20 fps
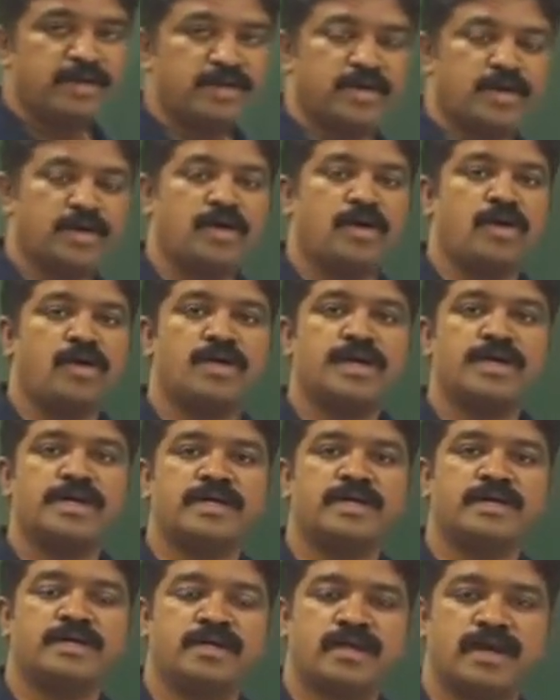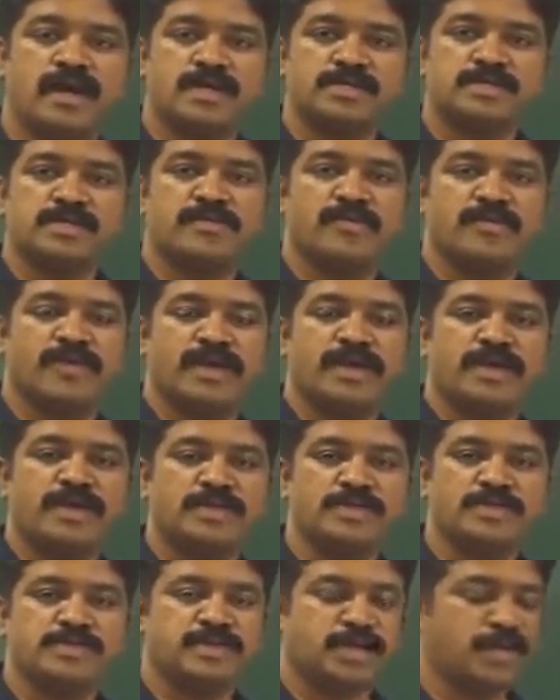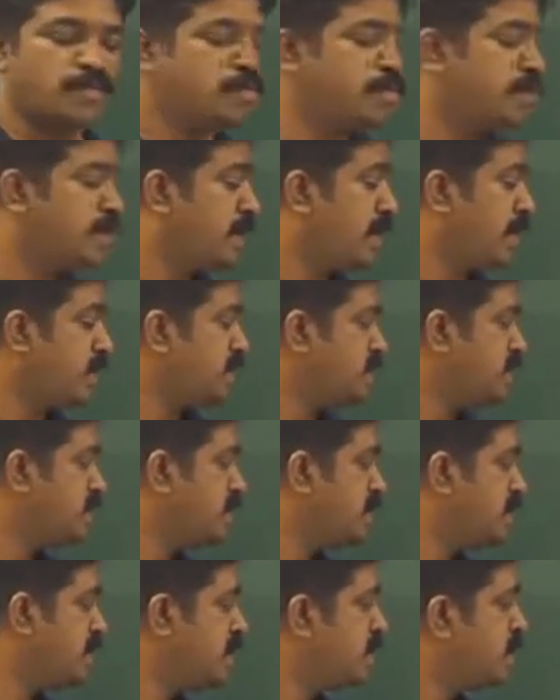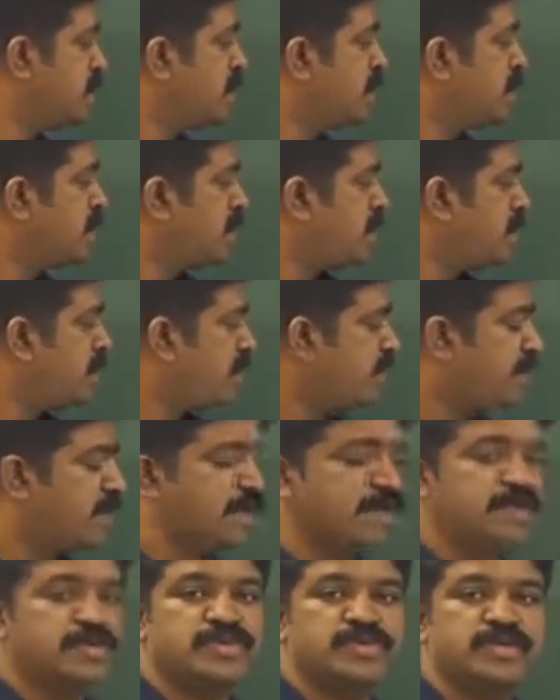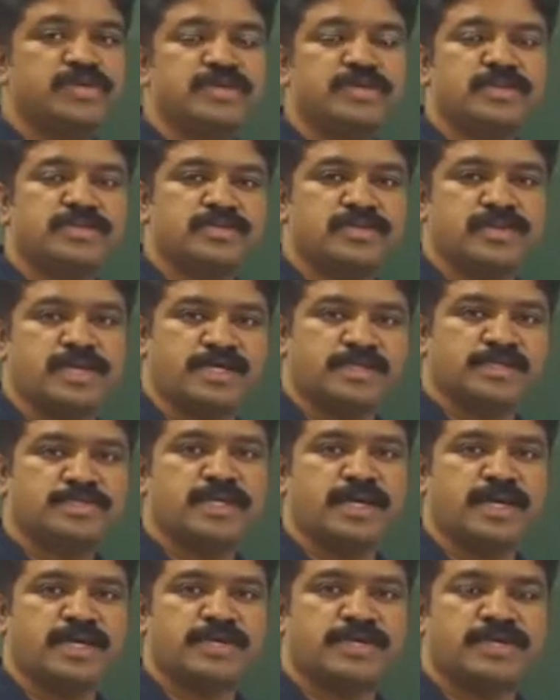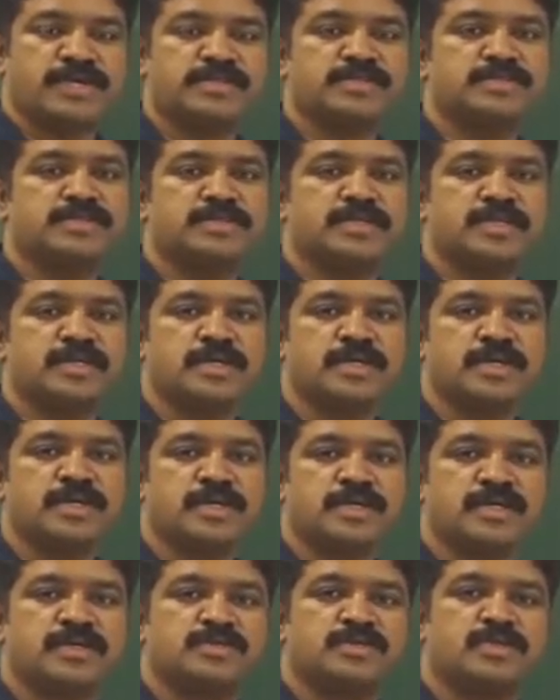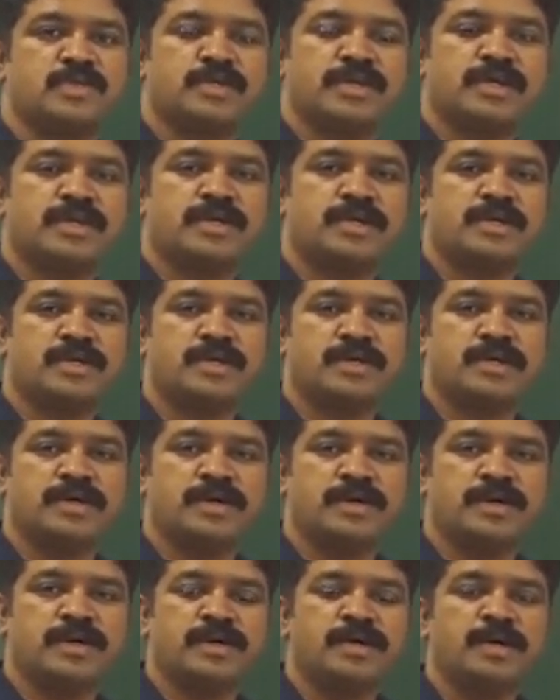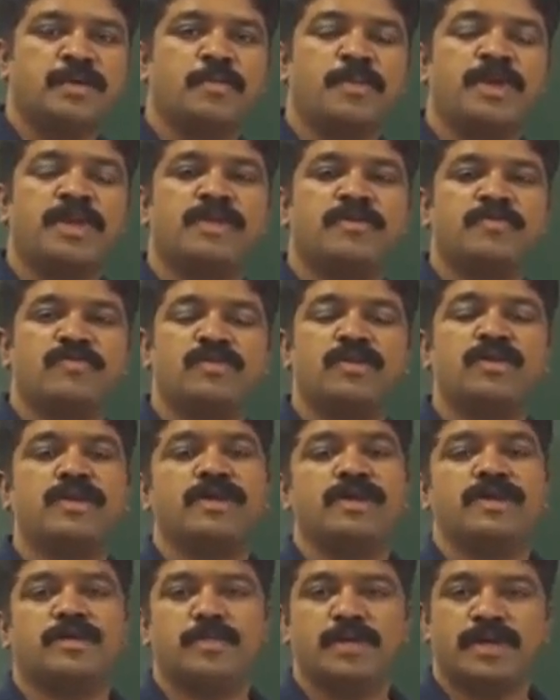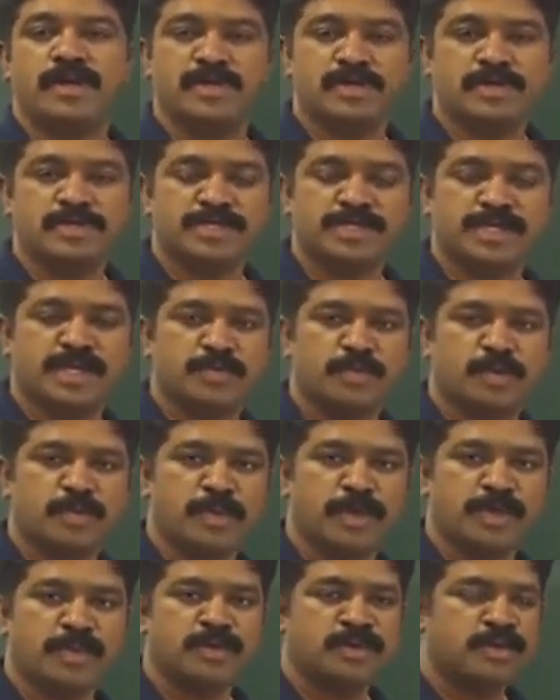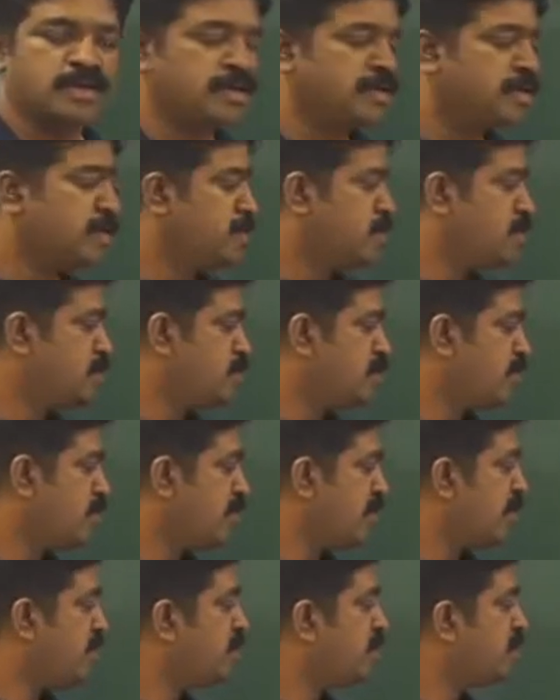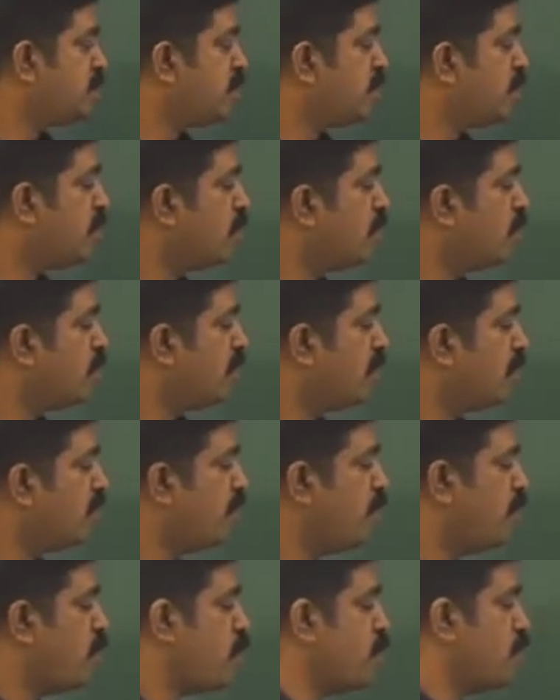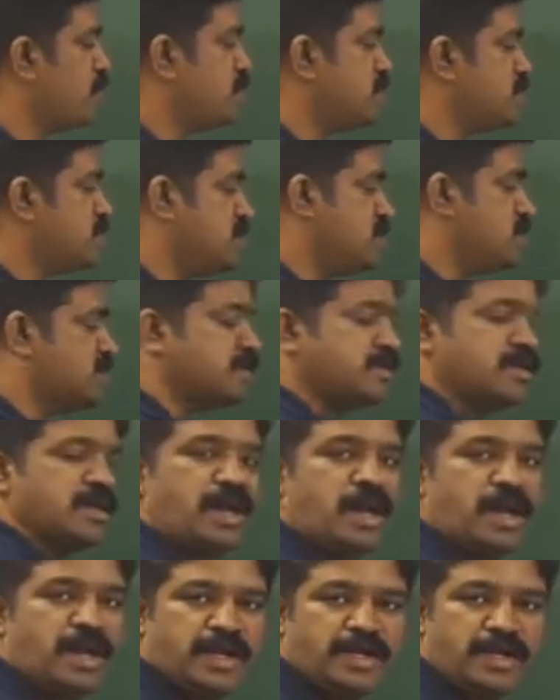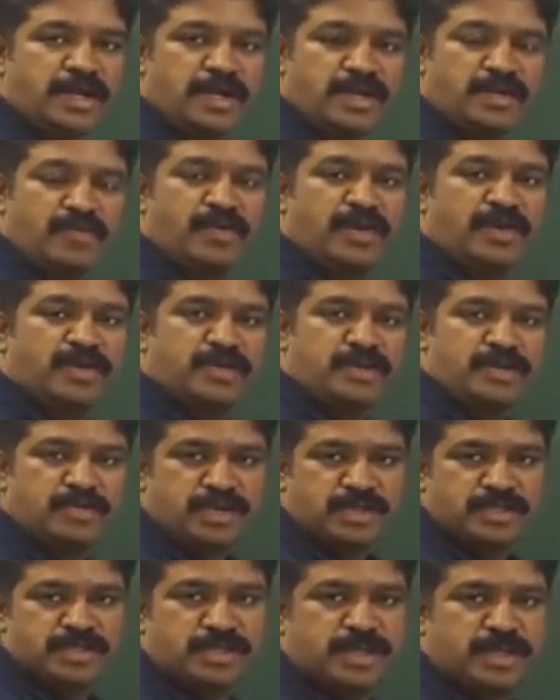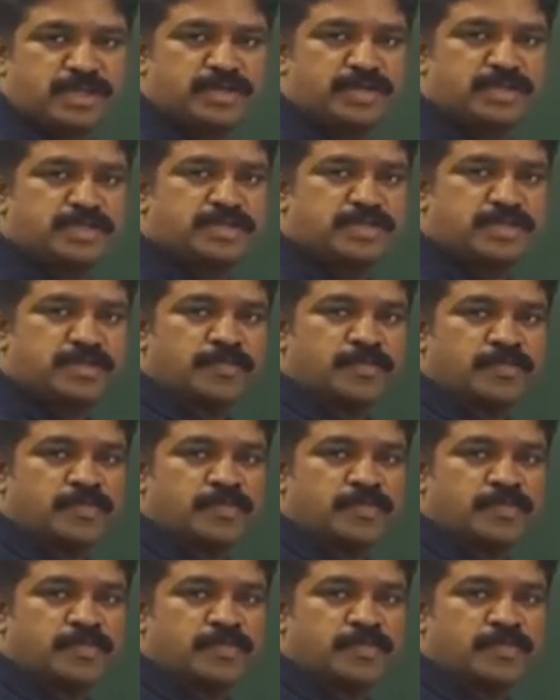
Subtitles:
recording, classifying, summarizing financial transactions so that meaningful interpretations can be made. So financial accounting focus is identifying the transactions,